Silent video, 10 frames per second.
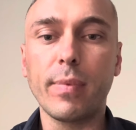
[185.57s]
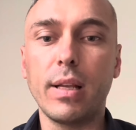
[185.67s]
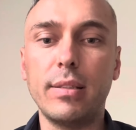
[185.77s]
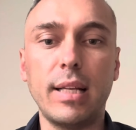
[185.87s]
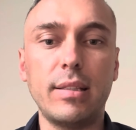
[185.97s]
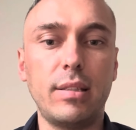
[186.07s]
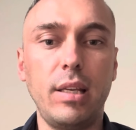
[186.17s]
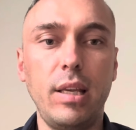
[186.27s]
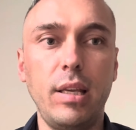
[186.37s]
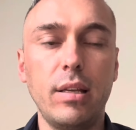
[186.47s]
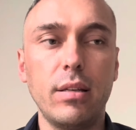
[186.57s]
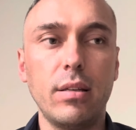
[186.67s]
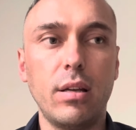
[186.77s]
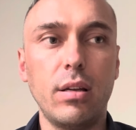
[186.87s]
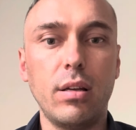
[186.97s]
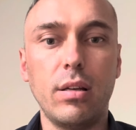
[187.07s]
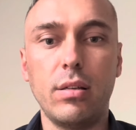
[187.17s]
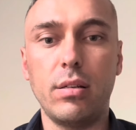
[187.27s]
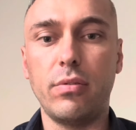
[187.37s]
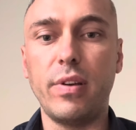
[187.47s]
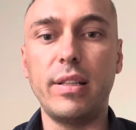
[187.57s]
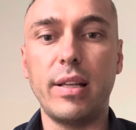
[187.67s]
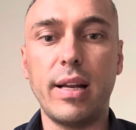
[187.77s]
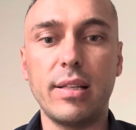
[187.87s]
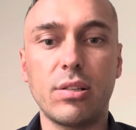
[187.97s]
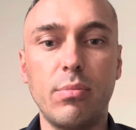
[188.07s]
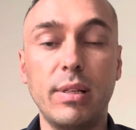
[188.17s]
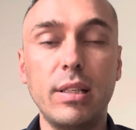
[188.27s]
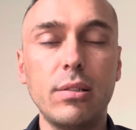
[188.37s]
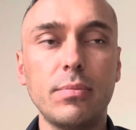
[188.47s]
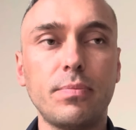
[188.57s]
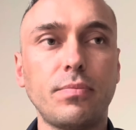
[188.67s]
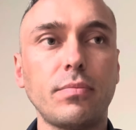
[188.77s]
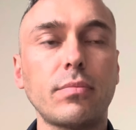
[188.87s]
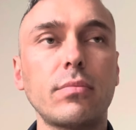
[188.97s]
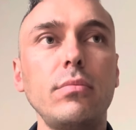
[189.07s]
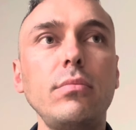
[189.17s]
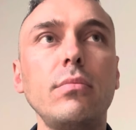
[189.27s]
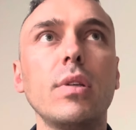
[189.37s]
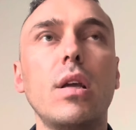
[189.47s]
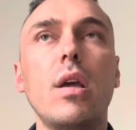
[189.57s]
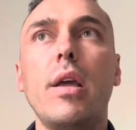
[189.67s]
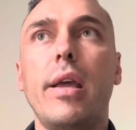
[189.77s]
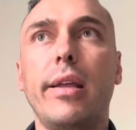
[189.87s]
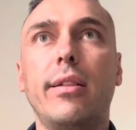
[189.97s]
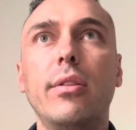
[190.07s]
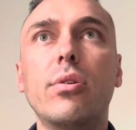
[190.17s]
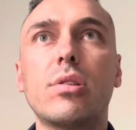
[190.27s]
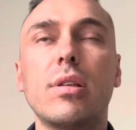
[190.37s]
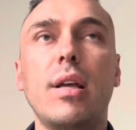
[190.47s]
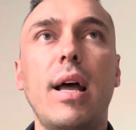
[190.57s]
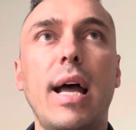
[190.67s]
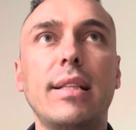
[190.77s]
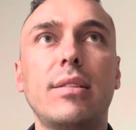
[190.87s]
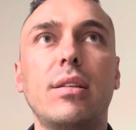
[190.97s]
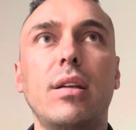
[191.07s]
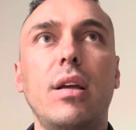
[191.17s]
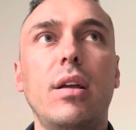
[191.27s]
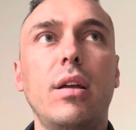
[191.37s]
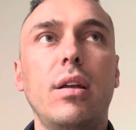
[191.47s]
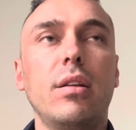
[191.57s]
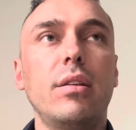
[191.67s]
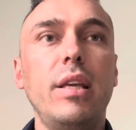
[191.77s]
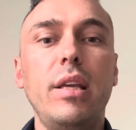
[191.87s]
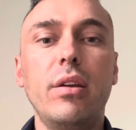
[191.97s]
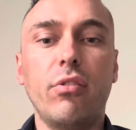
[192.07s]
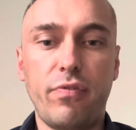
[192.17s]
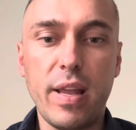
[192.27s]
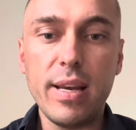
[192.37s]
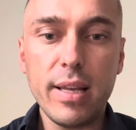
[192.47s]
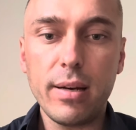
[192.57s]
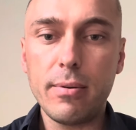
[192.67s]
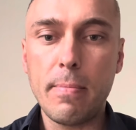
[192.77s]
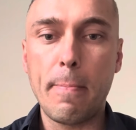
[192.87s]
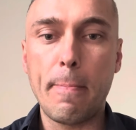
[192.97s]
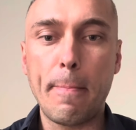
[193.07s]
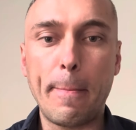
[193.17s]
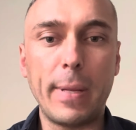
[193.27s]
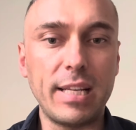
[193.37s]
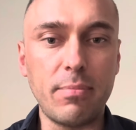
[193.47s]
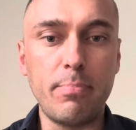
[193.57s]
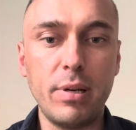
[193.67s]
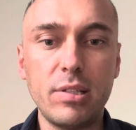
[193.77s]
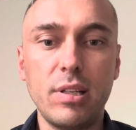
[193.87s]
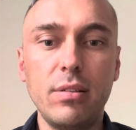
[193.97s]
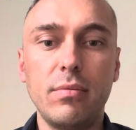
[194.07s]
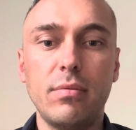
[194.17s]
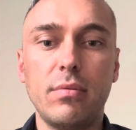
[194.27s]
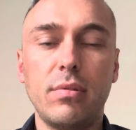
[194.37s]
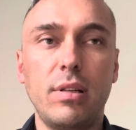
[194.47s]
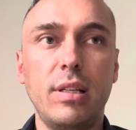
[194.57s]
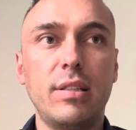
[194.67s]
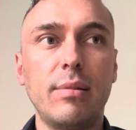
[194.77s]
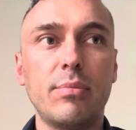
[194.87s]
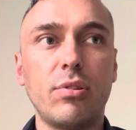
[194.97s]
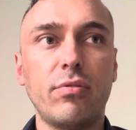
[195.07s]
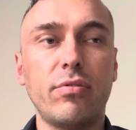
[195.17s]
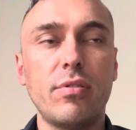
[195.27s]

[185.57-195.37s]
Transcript: that the offender has committed. It looks at the offender as a person in terms of